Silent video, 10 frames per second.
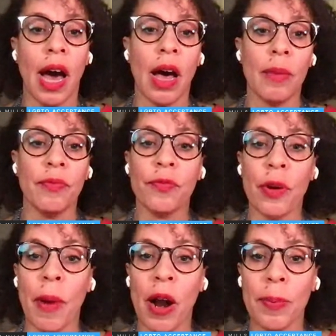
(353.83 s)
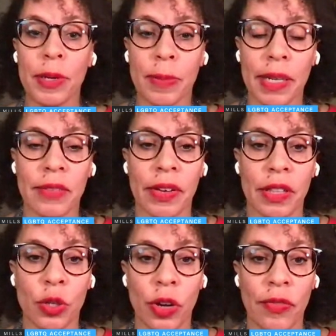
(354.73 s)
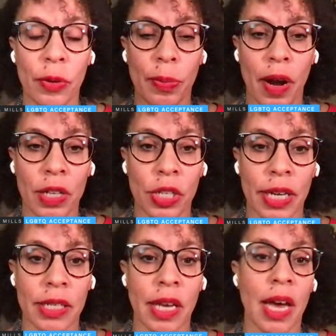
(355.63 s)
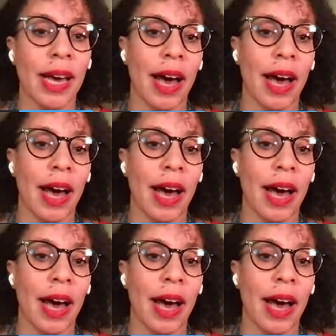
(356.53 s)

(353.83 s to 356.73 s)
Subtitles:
From our perspective at the Trevor Project,